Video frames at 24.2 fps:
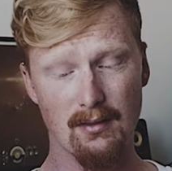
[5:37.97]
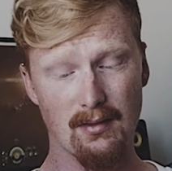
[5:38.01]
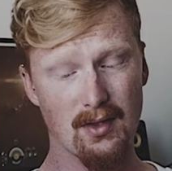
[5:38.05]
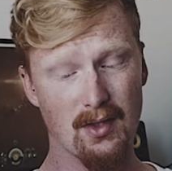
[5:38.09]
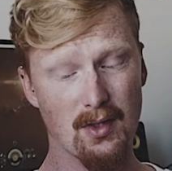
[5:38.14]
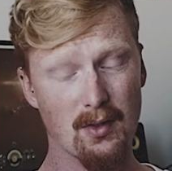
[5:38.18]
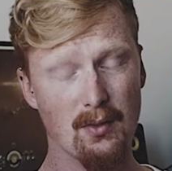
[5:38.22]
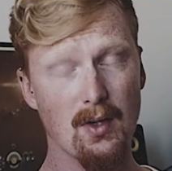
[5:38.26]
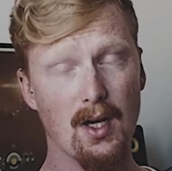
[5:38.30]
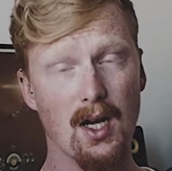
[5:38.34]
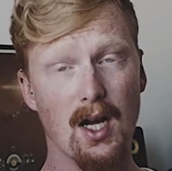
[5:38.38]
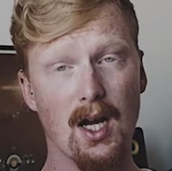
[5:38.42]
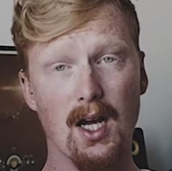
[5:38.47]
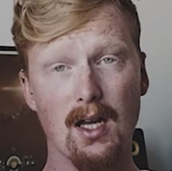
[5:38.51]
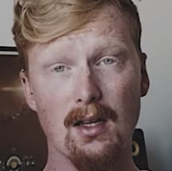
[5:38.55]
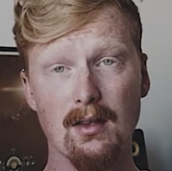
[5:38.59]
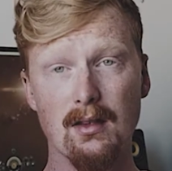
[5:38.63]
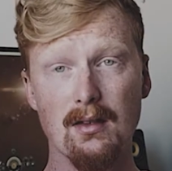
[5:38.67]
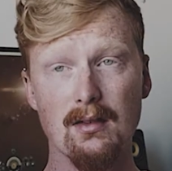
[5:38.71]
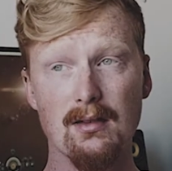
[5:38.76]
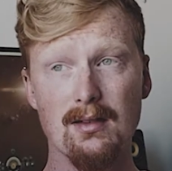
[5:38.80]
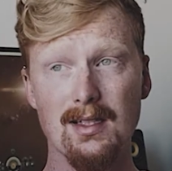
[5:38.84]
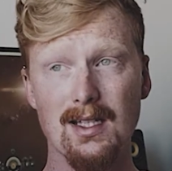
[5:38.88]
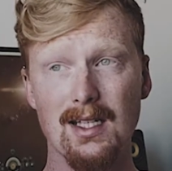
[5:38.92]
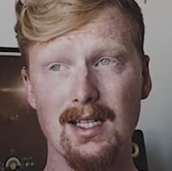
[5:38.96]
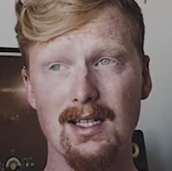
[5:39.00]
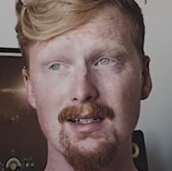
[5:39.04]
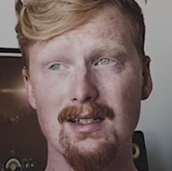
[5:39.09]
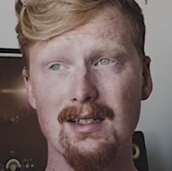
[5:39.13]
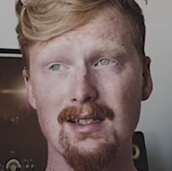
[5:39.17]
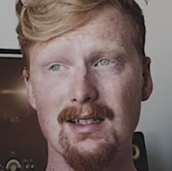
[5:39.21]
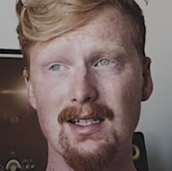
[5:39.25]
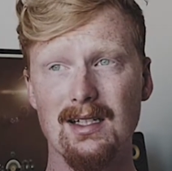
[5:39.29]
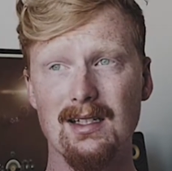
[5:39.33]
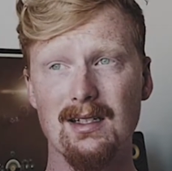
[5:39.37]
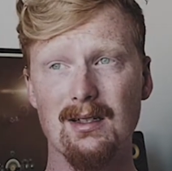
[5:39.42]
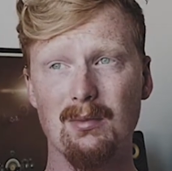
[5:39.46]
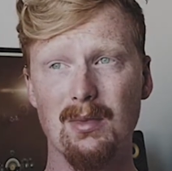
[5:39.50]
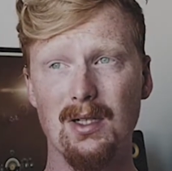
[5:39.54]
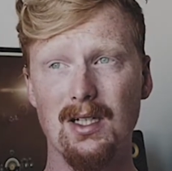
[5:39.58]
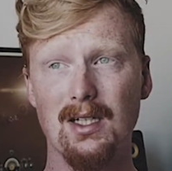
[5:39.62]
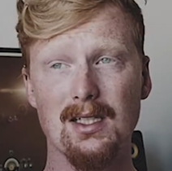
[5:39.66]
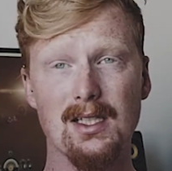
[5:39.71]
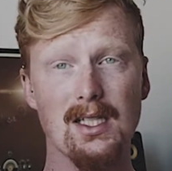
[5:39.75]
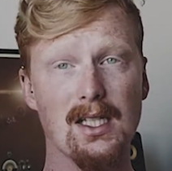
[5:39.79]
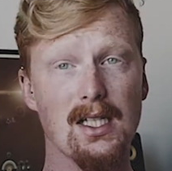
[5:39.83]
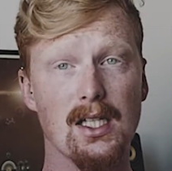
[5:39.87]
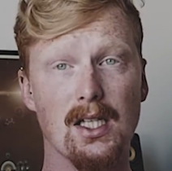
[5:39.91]
Do others see it as a
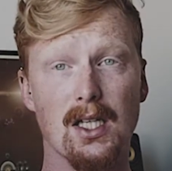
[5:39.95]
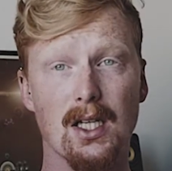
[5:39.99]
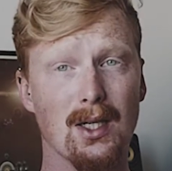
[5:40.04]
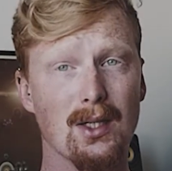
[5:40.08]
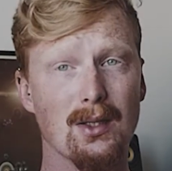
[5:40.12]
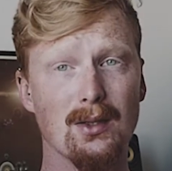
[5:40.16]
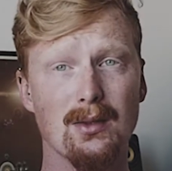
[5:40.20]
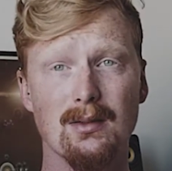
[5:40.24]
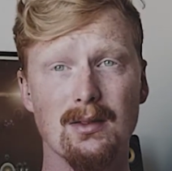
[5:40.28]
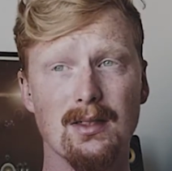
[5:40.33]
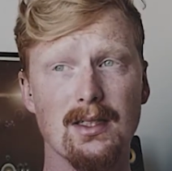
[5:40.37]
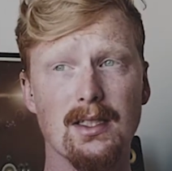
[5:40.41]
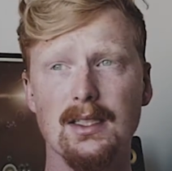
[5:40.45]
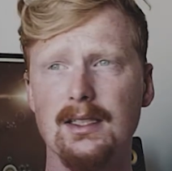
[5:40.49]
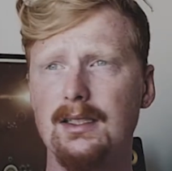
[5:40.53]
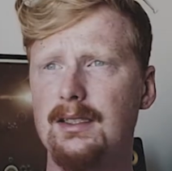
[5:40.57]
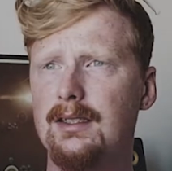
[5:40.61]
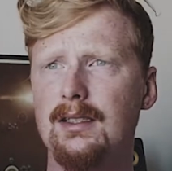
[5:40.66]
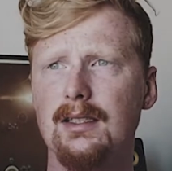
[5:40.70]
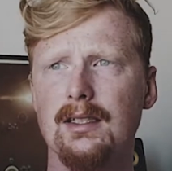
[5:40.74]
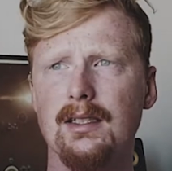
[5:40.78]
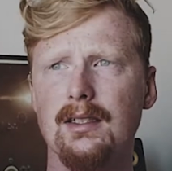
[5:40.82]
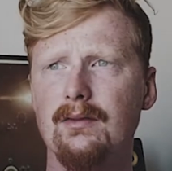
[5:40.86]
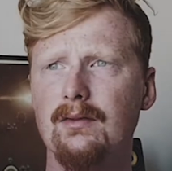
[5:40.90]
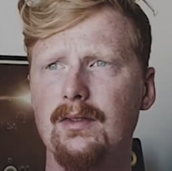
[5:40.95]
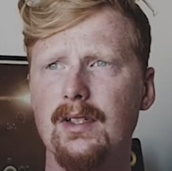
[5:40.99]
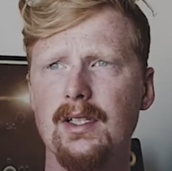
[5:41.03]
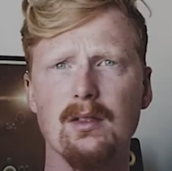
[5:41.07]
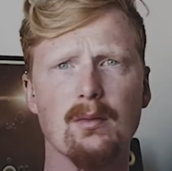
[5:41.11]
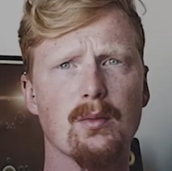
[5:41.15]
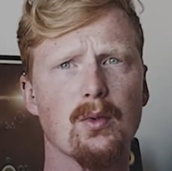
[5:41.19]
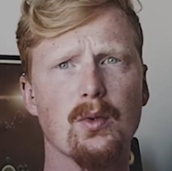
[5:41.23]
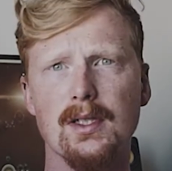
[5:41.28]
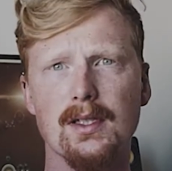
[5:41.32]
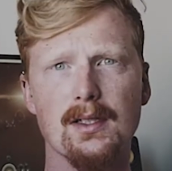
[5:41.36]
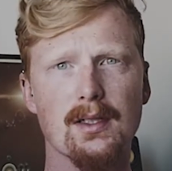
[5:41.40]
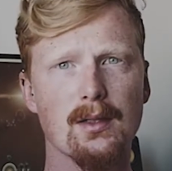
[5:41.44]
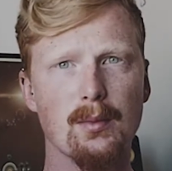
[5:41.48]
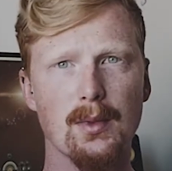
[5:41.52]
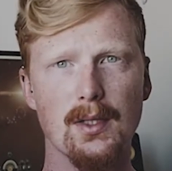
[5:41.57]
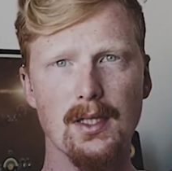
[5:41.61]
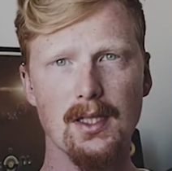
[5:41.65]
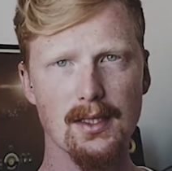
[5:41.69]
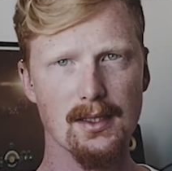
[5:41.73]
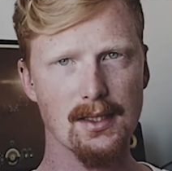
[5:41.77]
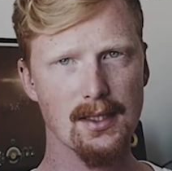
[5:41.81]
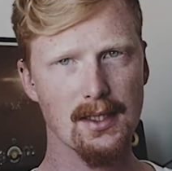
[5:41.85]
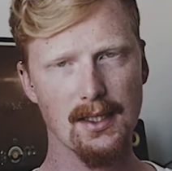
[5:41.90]
disability? No, it's an invisible
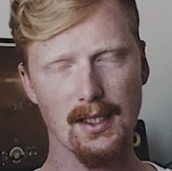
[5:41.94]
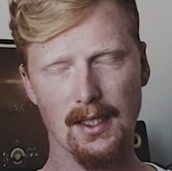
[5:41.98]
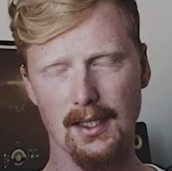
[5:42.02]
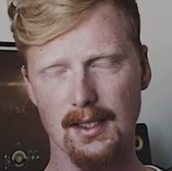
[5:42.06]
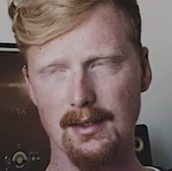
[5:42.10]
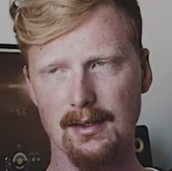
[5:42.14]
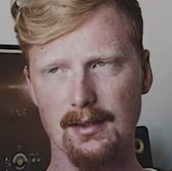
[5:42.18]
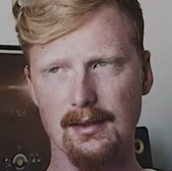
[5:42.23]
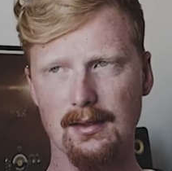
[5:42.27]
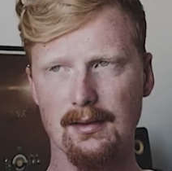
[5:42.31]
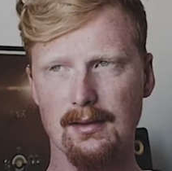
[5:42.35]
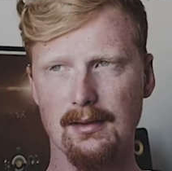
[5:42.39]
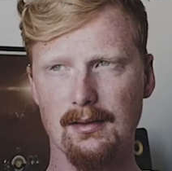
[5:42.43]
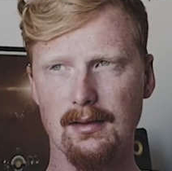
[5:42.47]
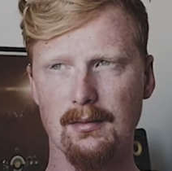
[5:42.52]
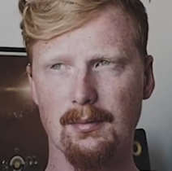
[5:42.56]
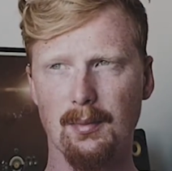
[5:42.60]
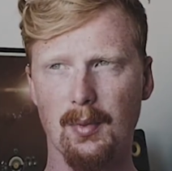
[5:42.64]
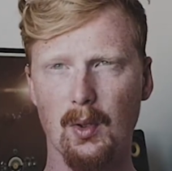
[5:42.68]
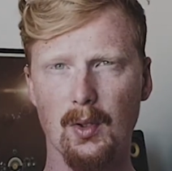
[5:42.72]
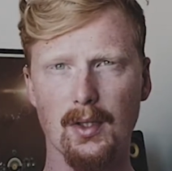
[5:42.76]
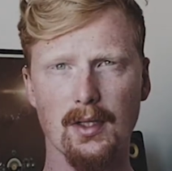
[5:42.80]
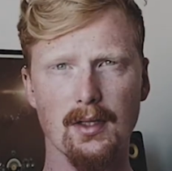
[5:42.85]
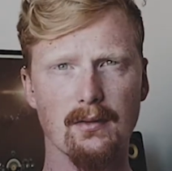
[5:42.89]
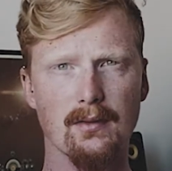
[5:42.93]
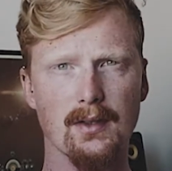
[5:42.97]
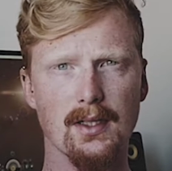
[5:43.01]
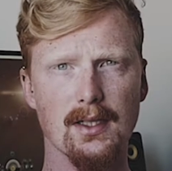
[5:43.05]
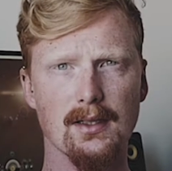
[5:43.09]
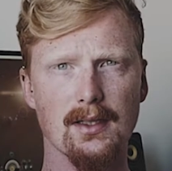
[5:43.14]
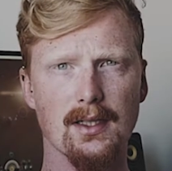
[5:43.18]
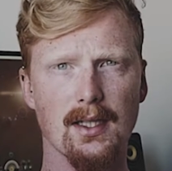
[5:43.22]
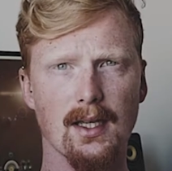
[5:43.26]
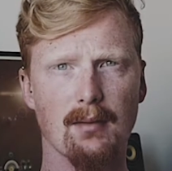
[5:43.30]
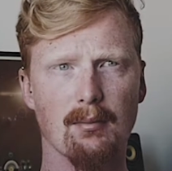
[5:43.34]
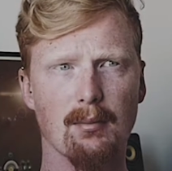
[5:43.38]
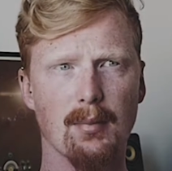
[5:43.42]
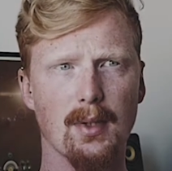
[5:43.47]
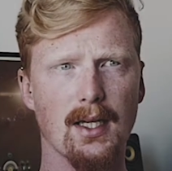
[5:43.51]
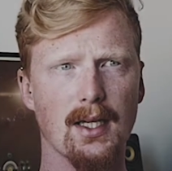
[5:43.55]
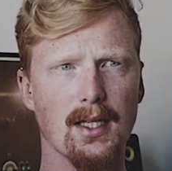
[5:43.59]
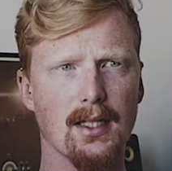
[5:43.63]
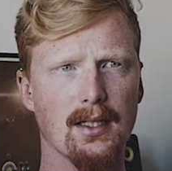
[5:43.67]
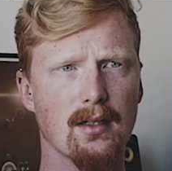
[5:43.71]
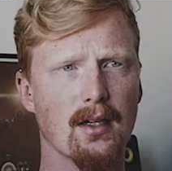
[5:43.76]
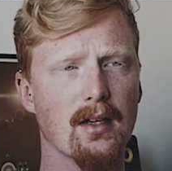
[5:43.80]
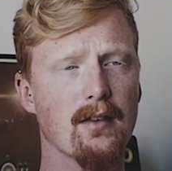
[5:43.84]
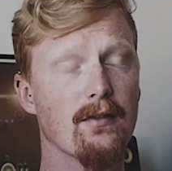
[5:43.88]
disability, hence the point of this
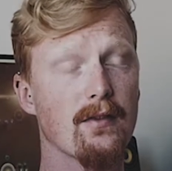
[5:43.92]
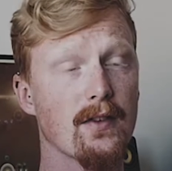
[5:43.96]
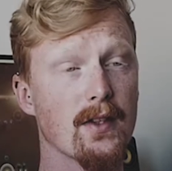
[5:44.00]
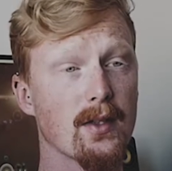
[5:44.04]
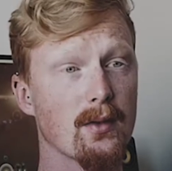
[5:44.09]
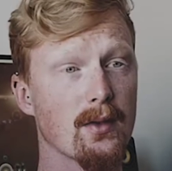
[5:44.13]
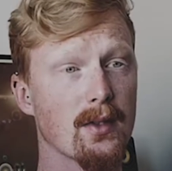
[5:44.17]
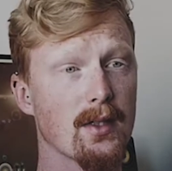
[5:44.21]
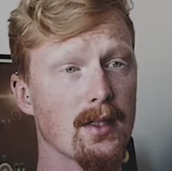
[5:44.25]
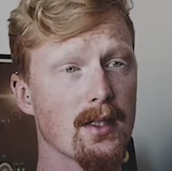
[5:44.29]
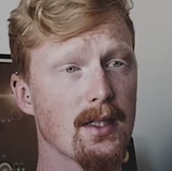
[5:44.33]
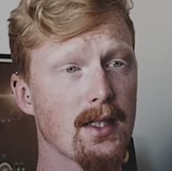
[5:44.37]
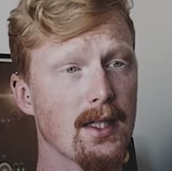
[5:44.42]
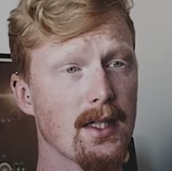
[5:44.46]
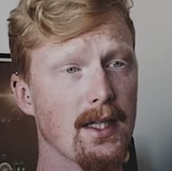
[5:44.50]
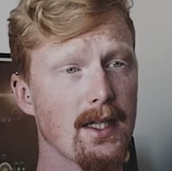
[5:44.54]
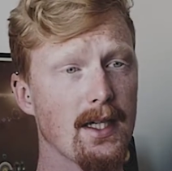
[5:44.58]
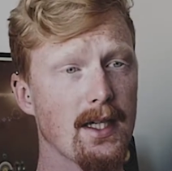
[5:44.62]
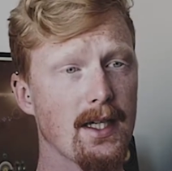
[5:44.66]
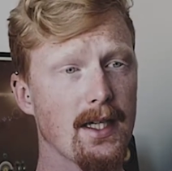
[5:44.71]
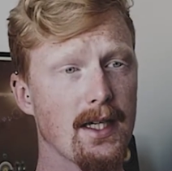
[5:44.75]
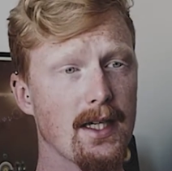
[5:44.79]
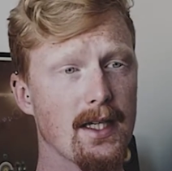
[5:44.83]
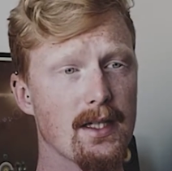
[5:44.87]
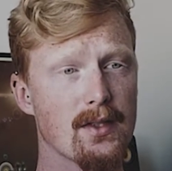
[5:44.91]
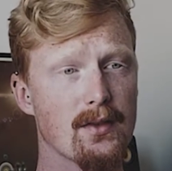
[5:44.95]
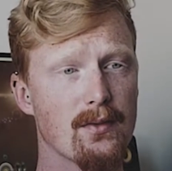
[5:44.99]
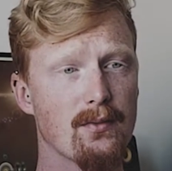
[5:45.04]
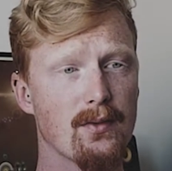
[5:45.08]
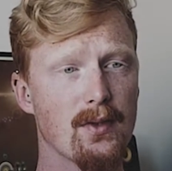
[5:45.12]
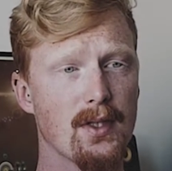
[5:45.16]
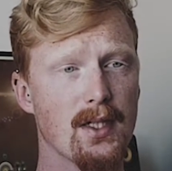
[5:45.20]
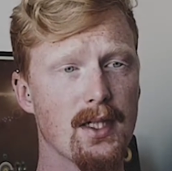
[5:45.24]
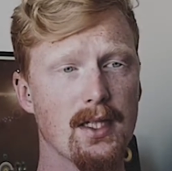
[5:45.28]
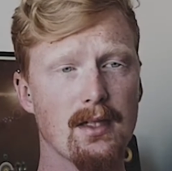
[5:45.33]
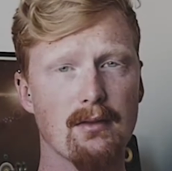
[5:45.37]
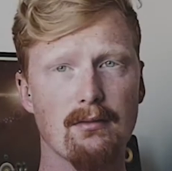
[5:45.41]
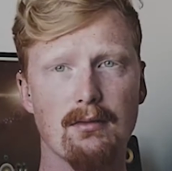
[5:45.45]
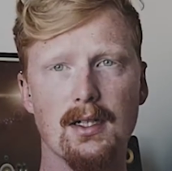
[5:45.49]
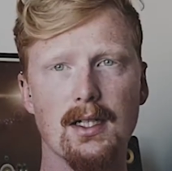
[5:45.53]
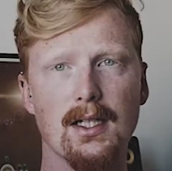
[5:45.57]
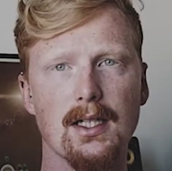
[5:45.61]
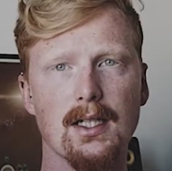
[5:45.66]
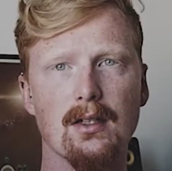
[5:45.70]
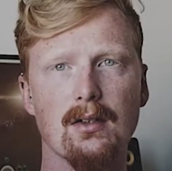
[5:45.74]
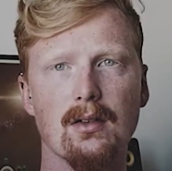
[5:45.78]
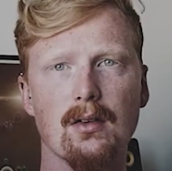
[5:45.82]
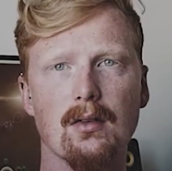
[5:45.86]
campaign. I feel that it's really,
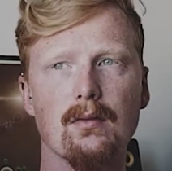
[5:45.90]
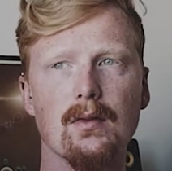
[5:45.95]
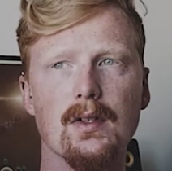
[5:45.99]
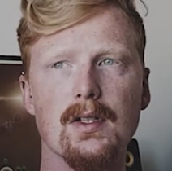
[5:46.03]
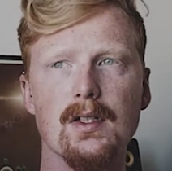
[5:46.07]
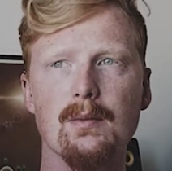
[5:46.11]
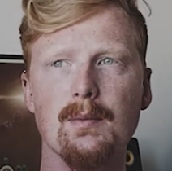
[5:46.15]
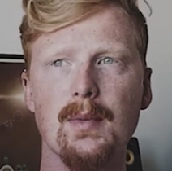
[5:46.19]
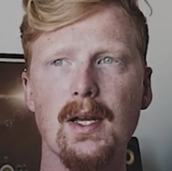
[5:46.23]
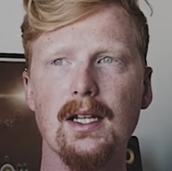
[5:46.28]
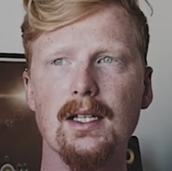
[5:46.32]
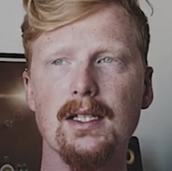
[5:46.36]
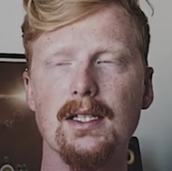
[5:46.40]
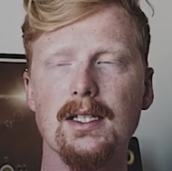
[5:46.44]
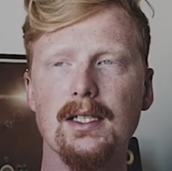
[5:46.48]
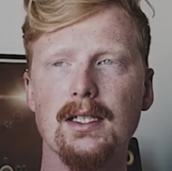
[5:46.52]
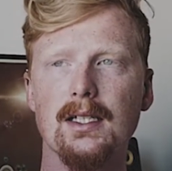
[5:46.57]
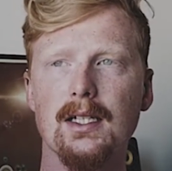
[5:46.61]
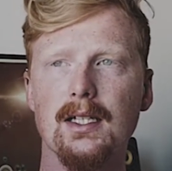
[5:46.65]
really not respected.